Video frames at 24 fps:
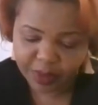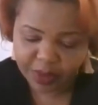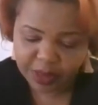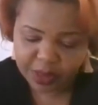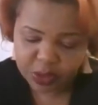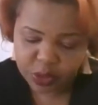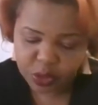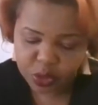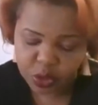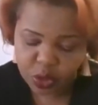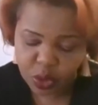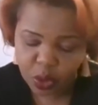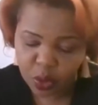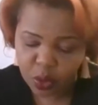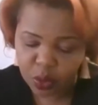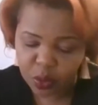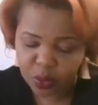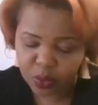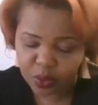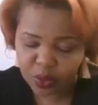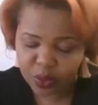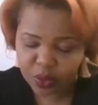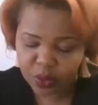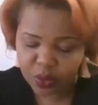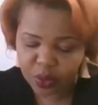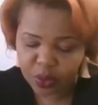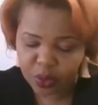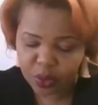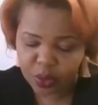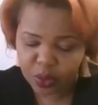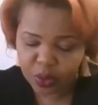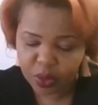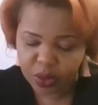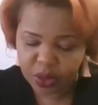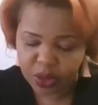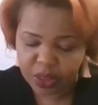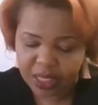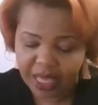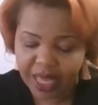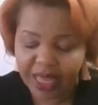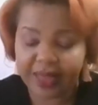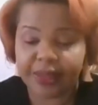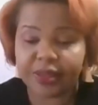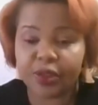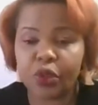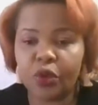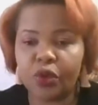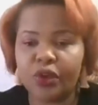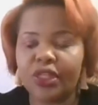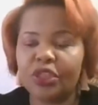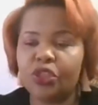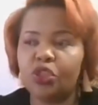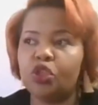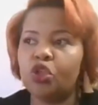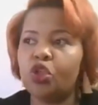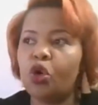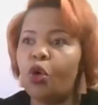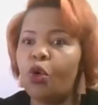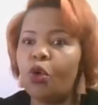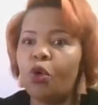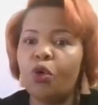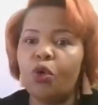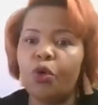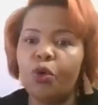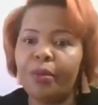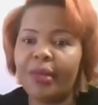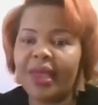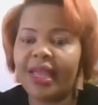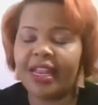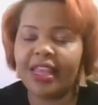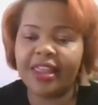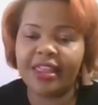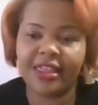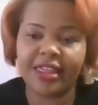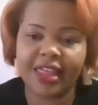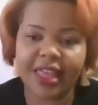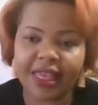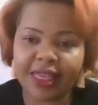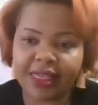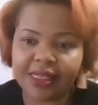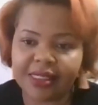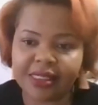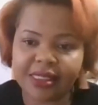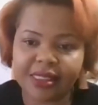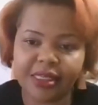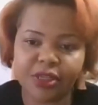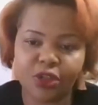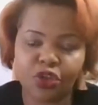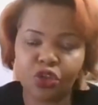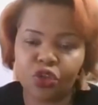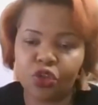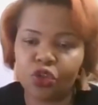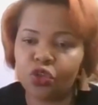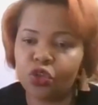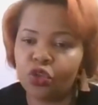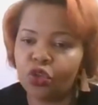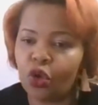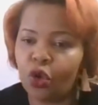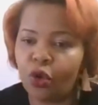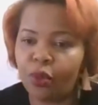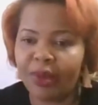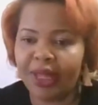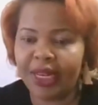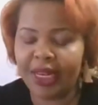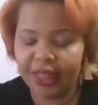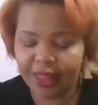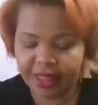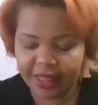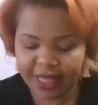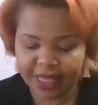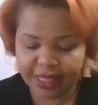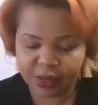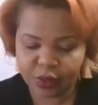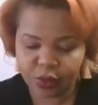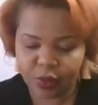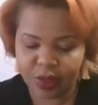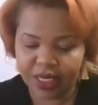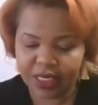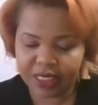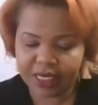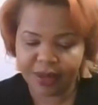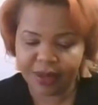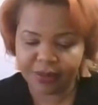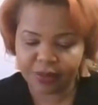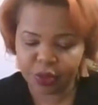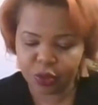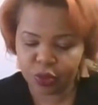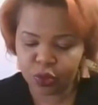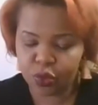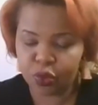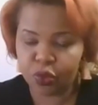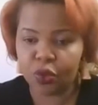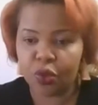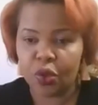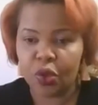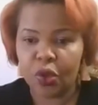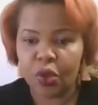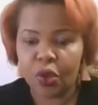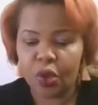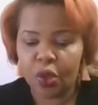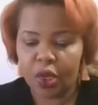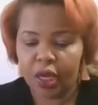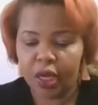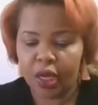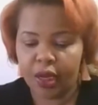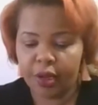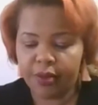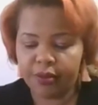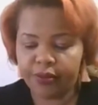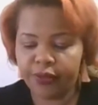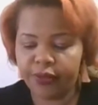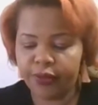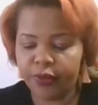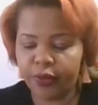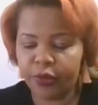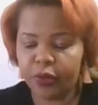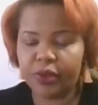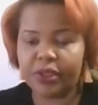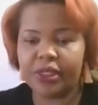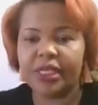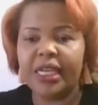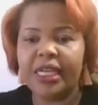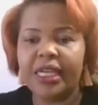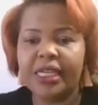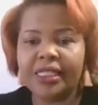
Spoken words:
So yeah, so there's so many things when it comes to food.